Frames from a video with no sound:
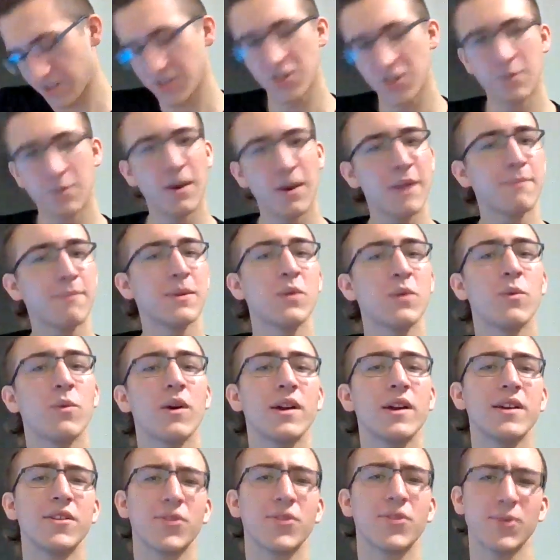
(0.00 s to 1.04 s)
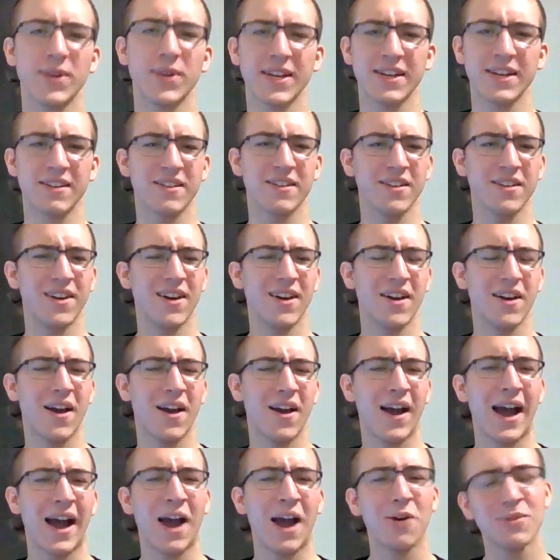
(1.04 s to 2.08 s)
you might be wondering,
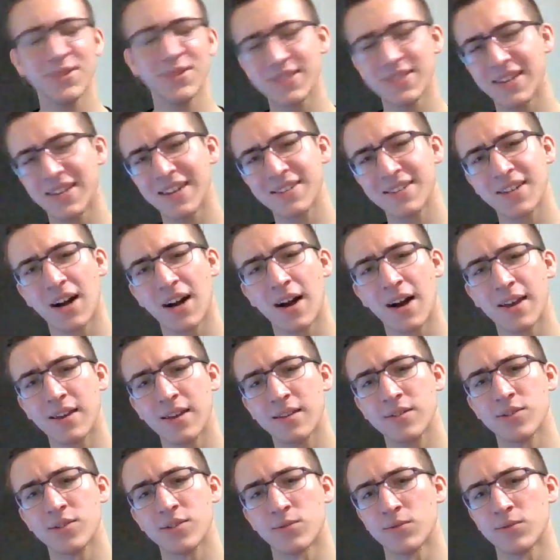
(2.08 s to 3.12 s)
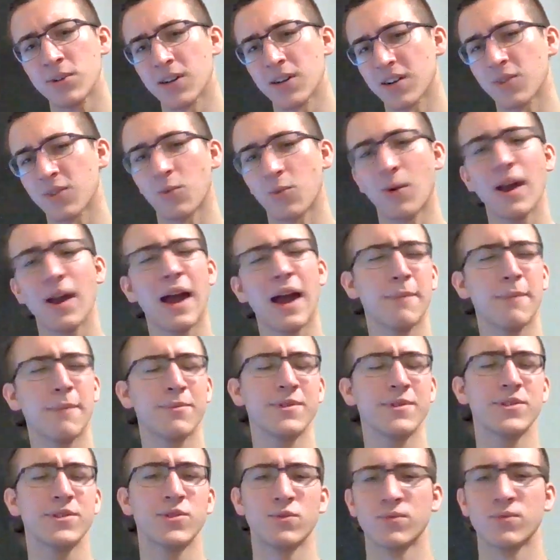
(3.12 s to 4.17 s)
how does that tie into Rook? What
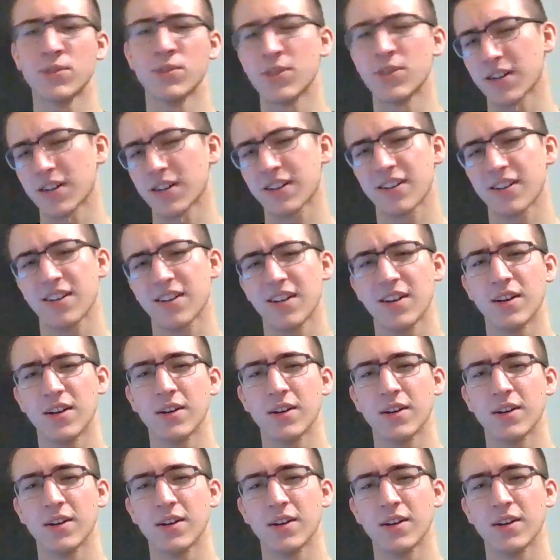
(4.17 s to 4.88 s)
happened to Rook?